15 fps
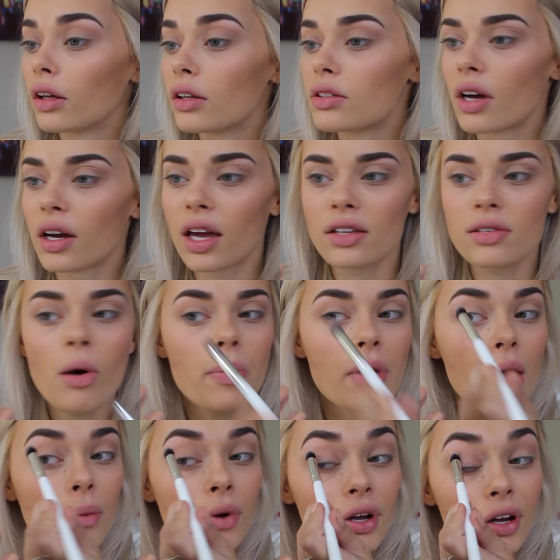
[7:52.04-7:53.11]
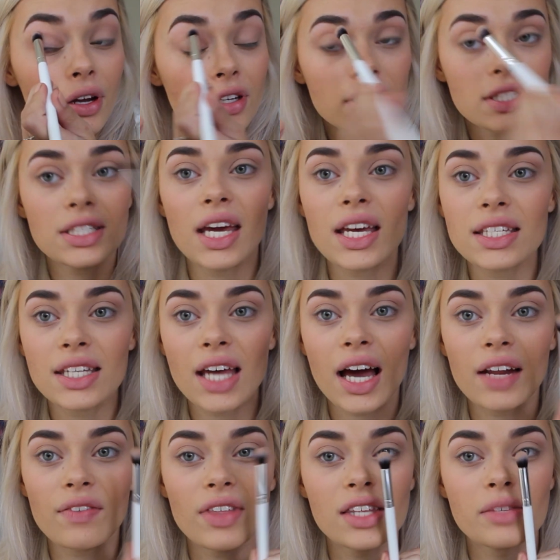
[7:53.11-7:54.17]
So I guess I'll be able to just test
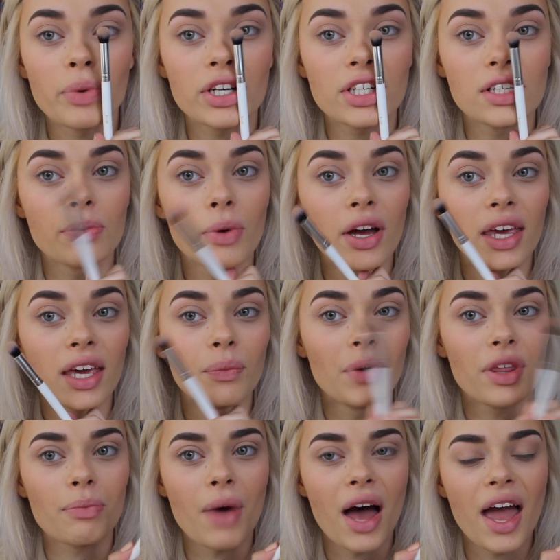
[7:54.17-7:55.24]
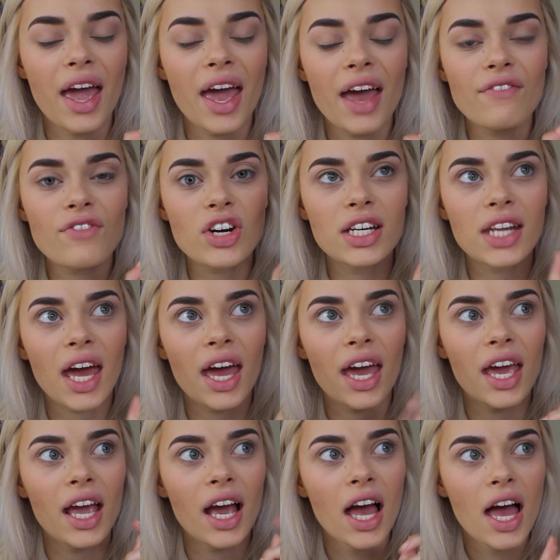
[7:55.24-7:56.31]
out if these brushes work in with my
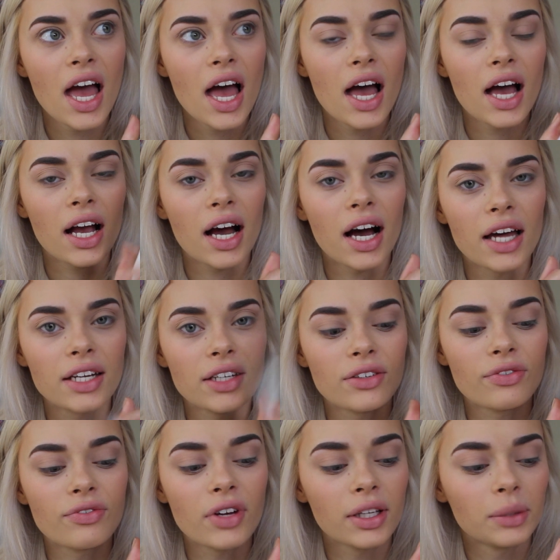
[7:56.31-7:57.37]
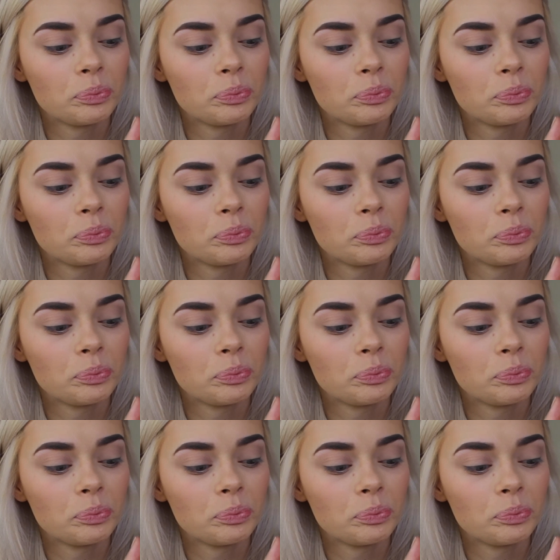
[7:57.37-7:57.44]
everyday kind of